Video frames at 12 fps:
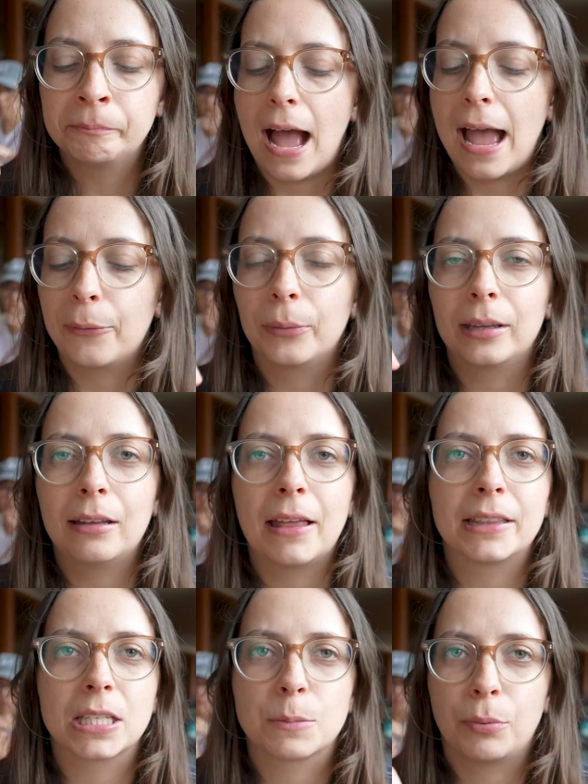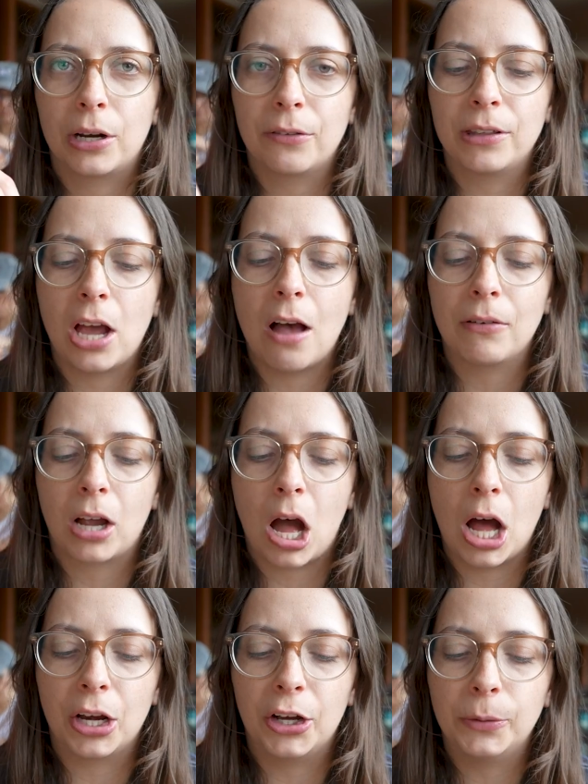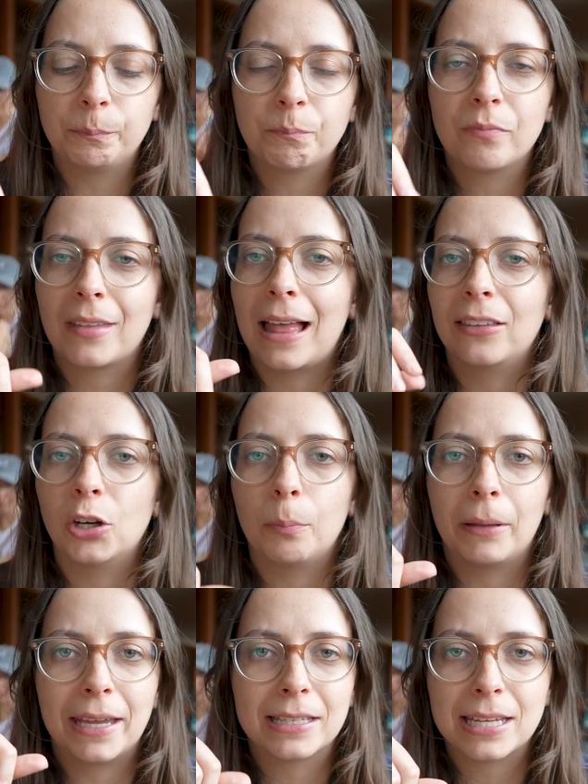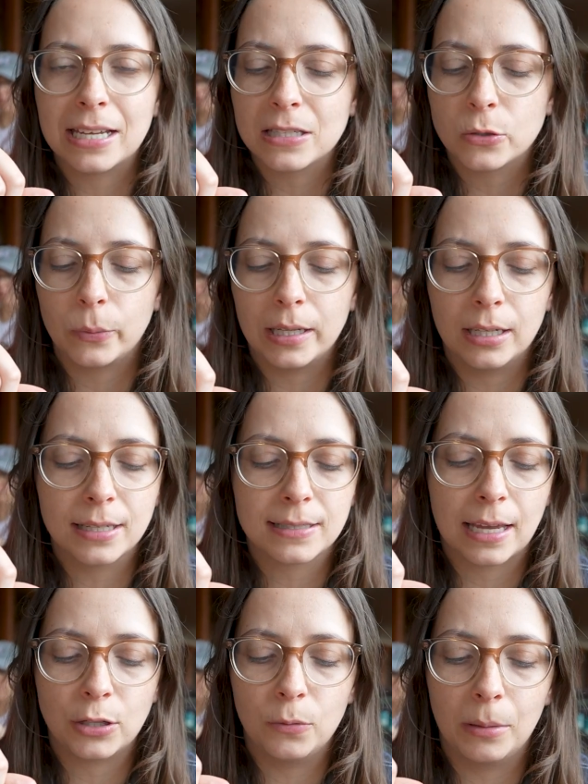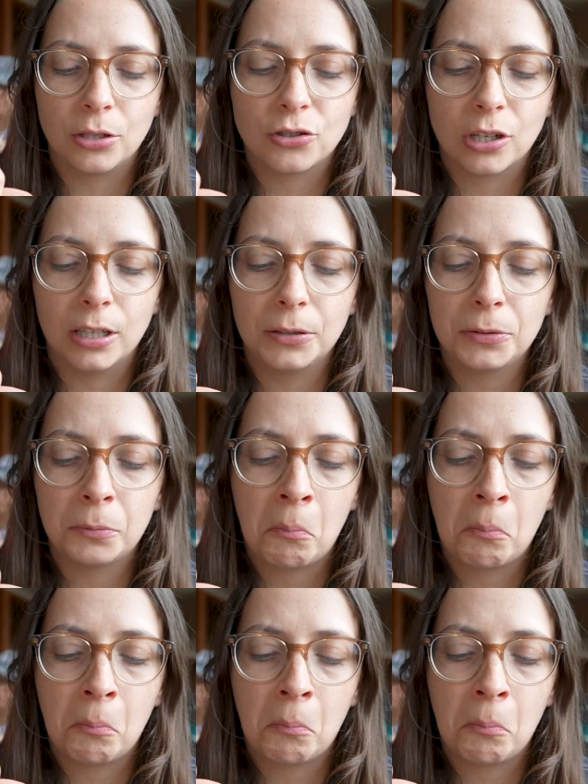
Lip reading: I really like the spread of the avocado, that little plantain sweetness that you mentioned.